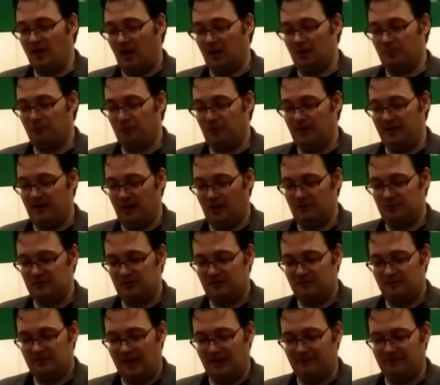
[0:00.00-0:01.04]
burritos,"
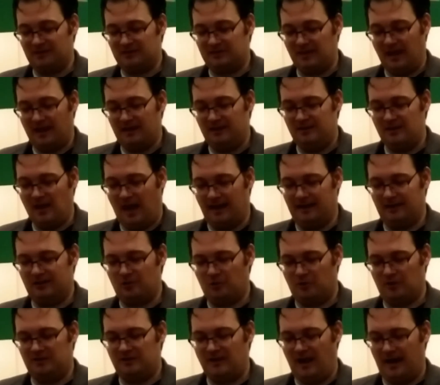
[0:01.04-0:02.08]
Davis said, nodding
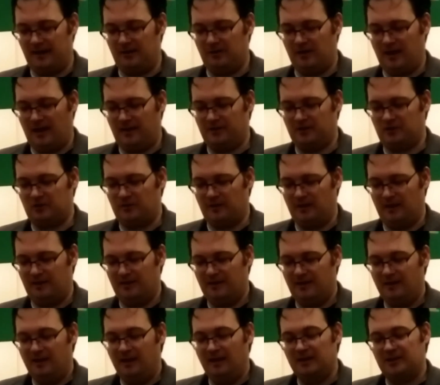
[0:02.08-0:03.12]
toward a diner down the street.
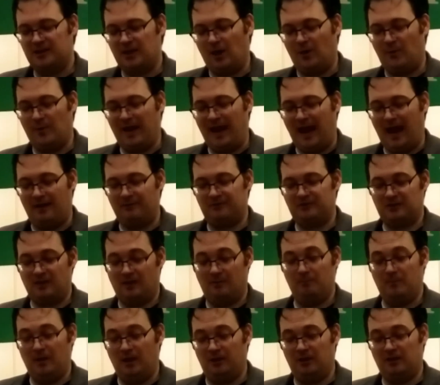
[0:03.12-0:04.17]
"Shall we have some
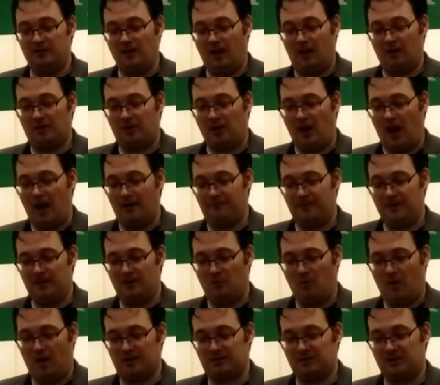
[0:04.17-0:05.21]
$1 million coffee to
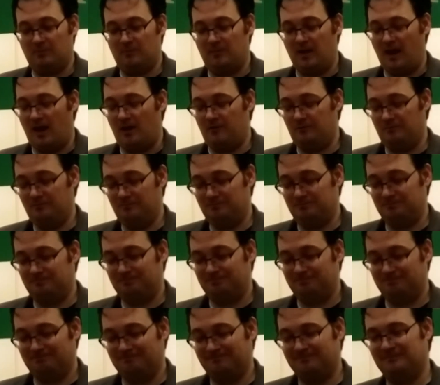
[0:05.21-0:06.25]
wash them down?"
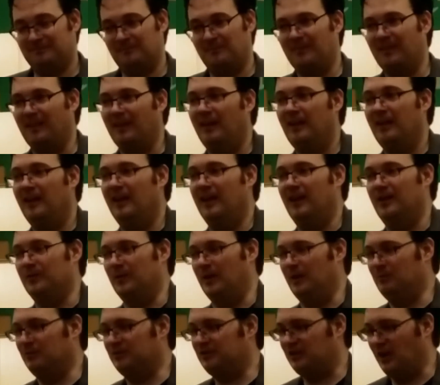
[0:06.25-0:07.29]
And
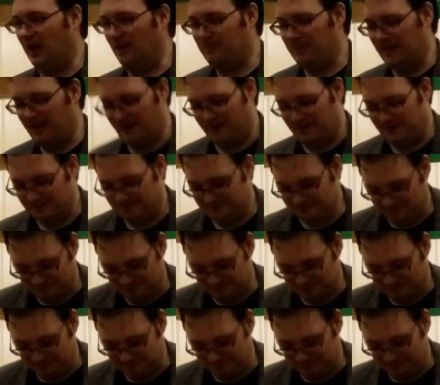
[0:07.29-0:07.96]
we will stop there.